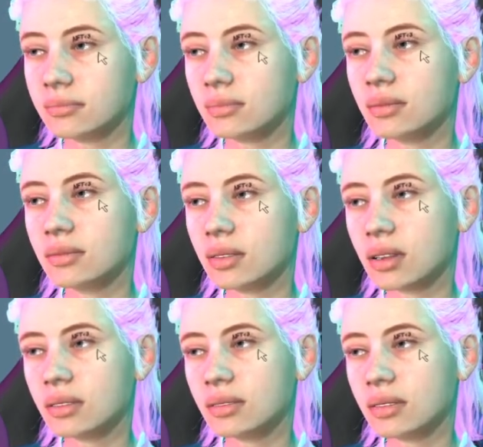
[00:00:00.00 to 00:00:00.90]
As you
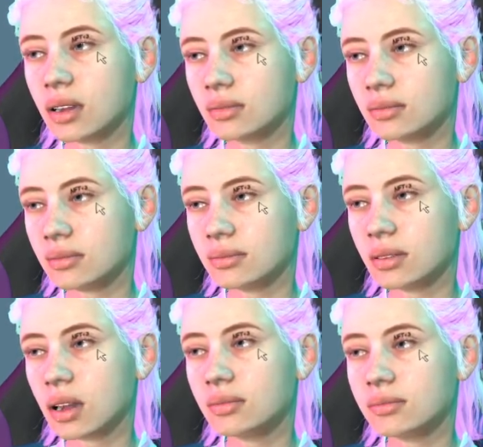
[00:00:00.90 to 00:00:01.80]
can see,
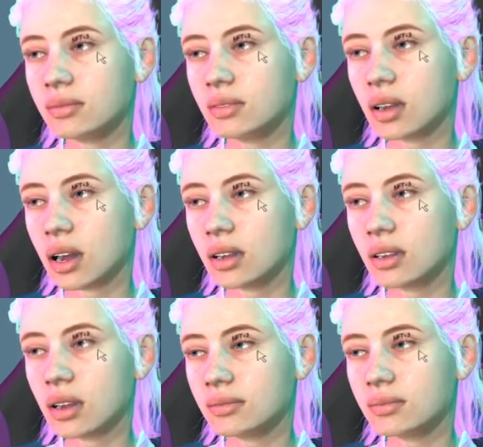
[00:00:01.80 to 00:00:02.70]
if you click
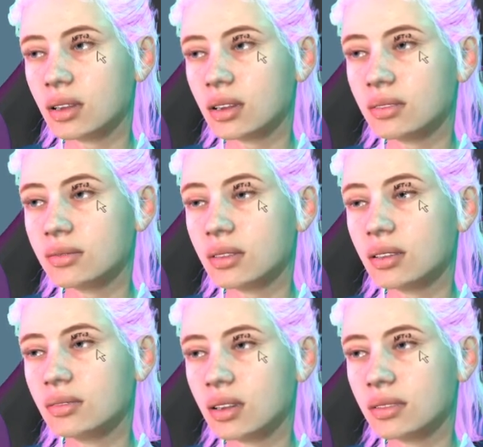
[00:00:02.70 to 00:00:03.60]
the object, you
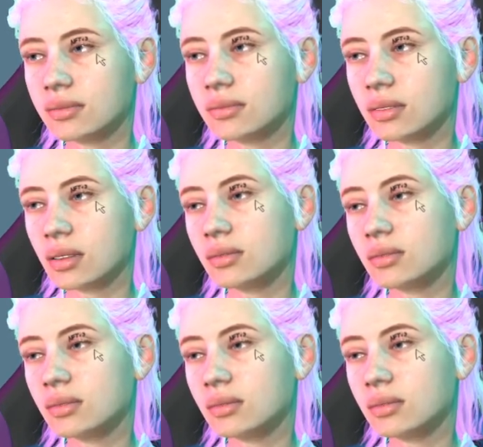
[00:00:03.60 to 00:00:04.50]
can just move it
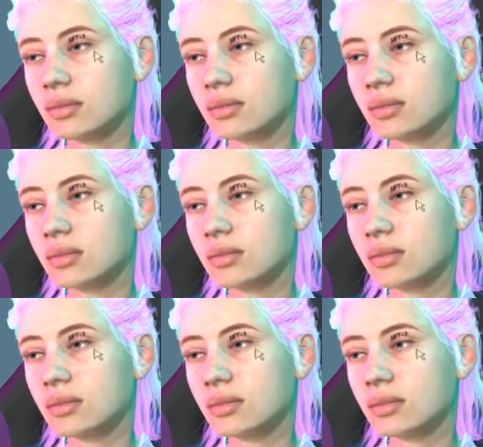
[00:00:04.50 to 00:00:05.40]
around.
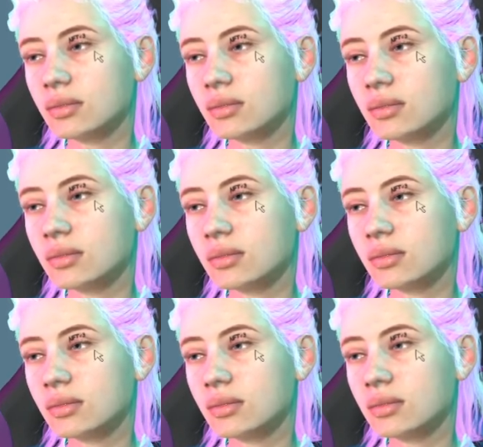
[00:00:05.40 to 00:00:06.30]
And then you gotta
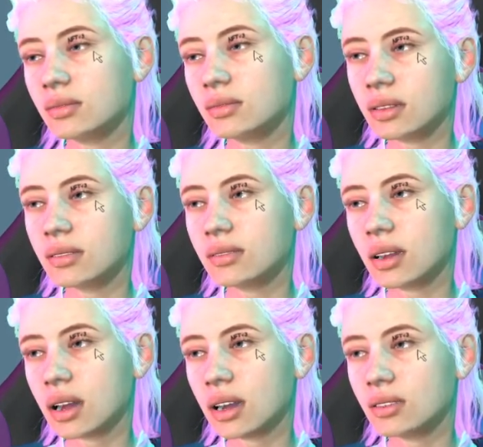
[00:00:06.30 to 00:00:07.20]
know about
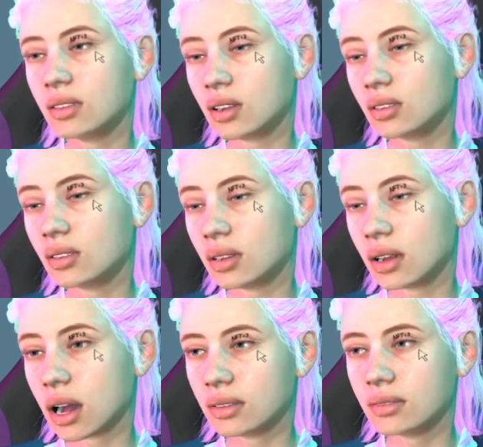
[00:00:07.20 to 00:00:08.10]
these
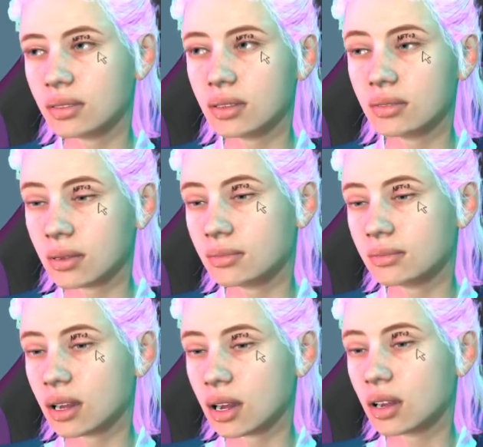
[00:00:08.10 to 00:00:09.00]
shortcuts.
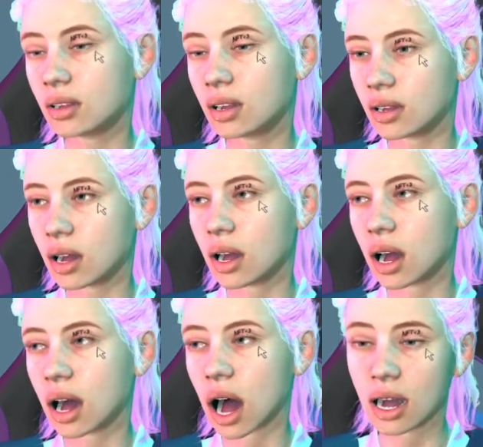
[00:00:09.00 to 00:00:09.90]

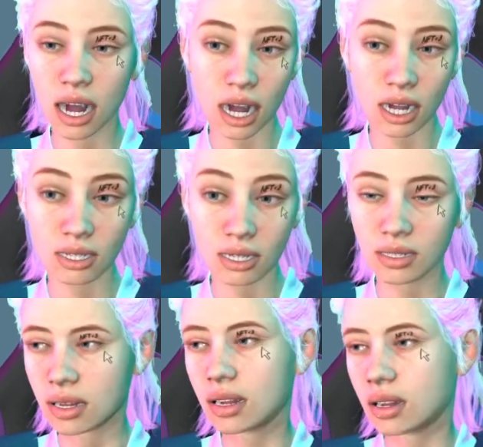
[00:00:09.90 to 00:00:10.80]
R
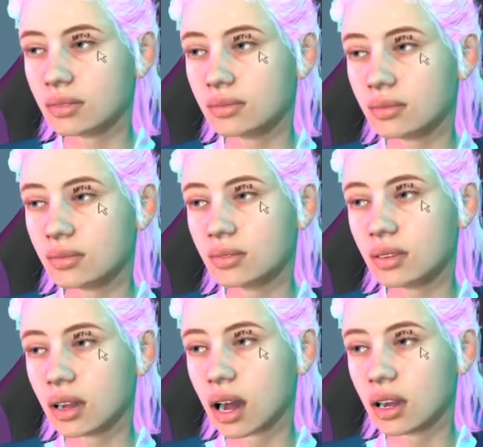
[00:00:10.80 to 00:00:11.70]
is for
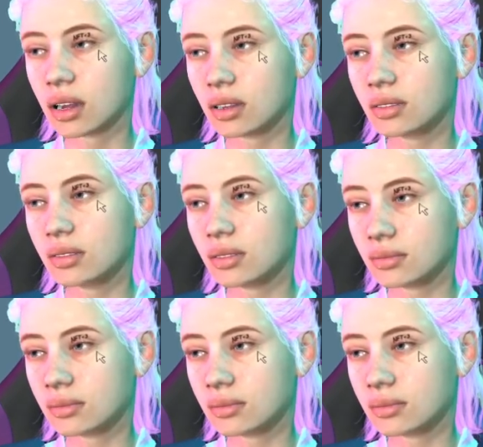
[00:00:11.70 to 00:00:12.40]
rotating it,